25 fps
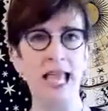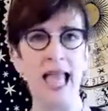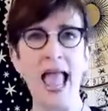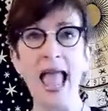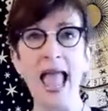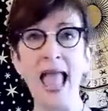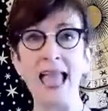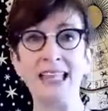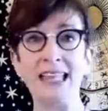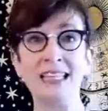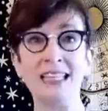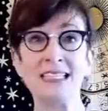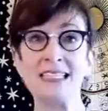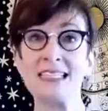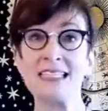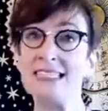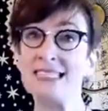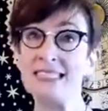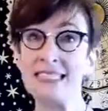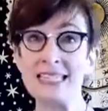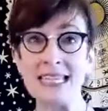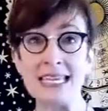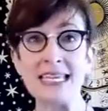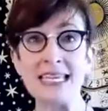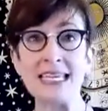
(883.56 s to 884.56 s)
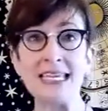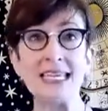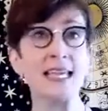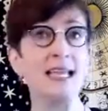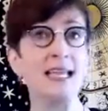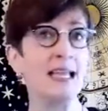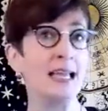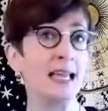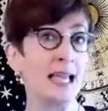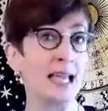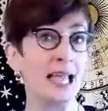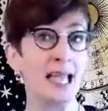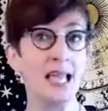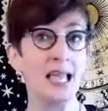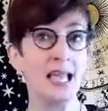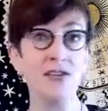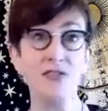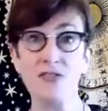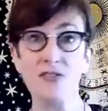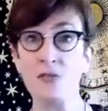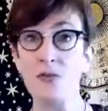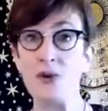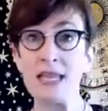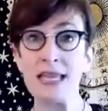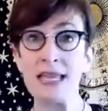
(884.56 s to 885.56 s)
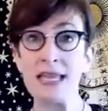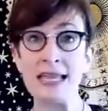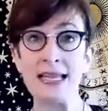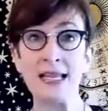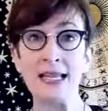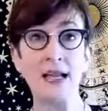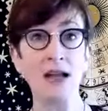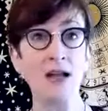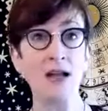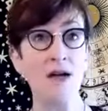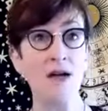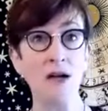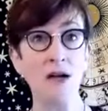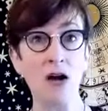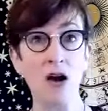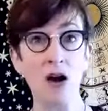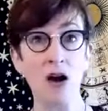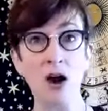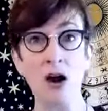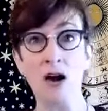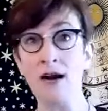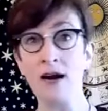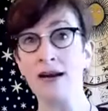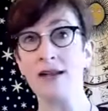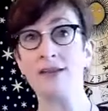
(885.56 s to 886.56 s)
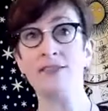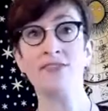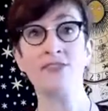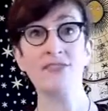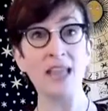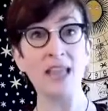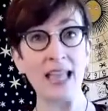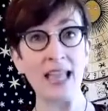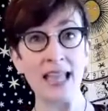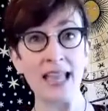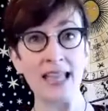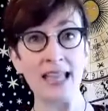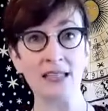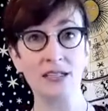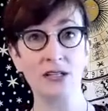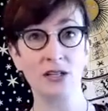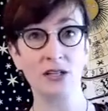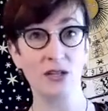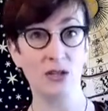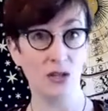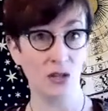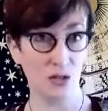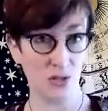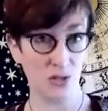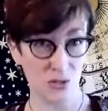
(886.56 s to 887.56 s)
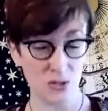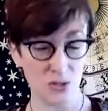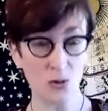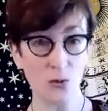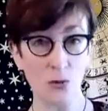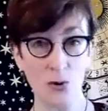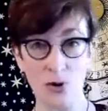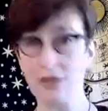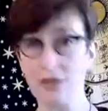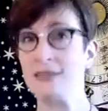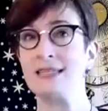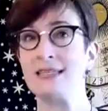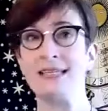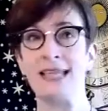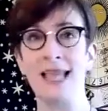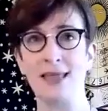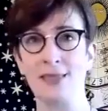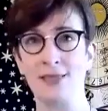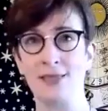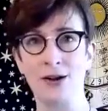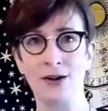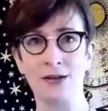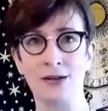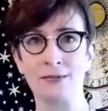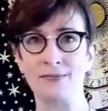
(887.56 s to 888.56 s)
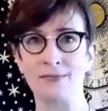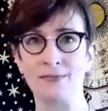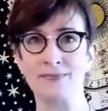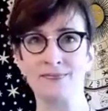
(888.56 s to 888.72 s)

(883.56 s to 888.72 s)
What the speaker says: and see if we are a fit to work together.